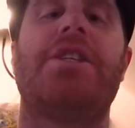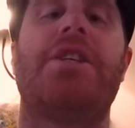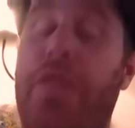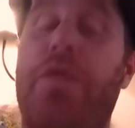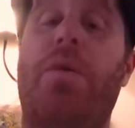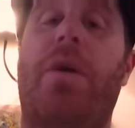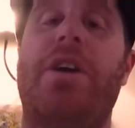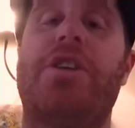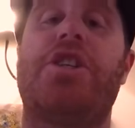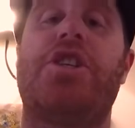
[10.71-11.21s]

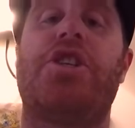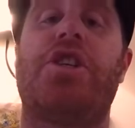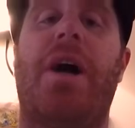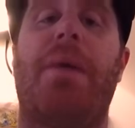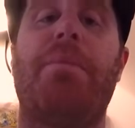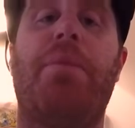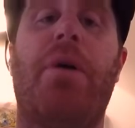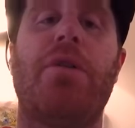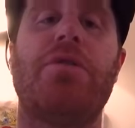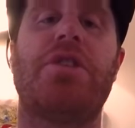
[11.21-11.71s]
Thought I'd just
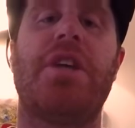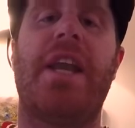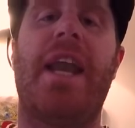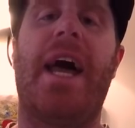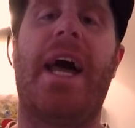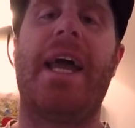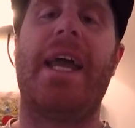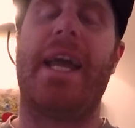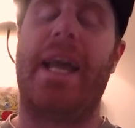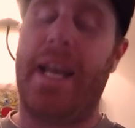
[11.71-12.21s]
jump on
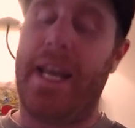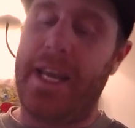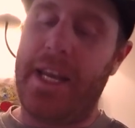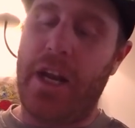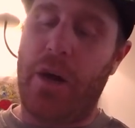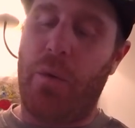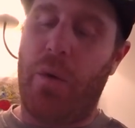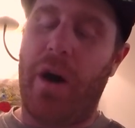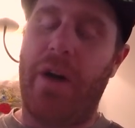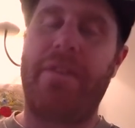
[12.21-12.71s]
today and let you know
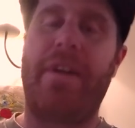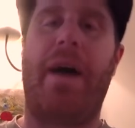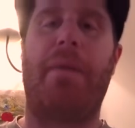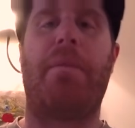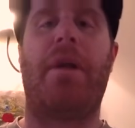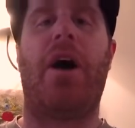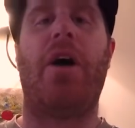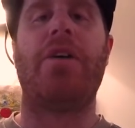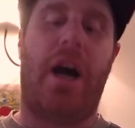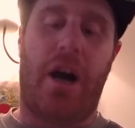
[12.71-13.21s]
why I haven't
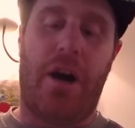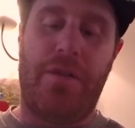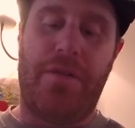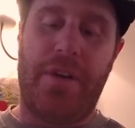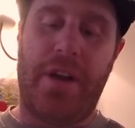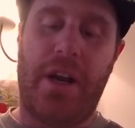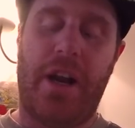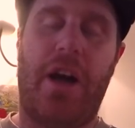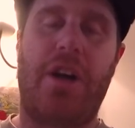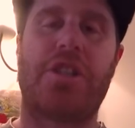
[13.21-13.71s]
uploaded over
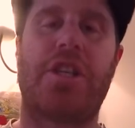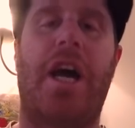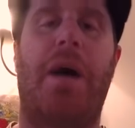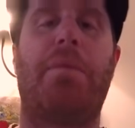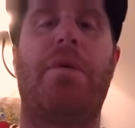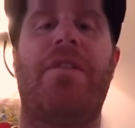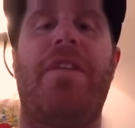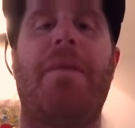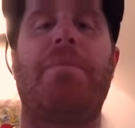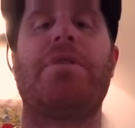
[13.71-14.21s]
the last
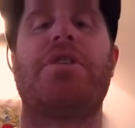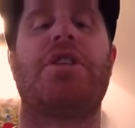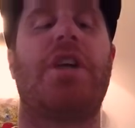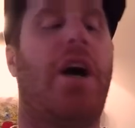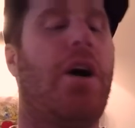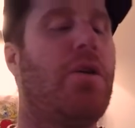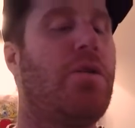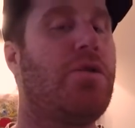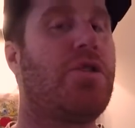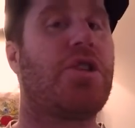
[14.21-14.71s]
couple of
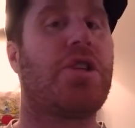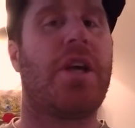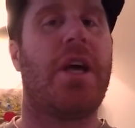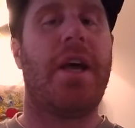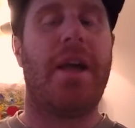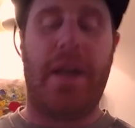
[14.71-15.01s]
episodes.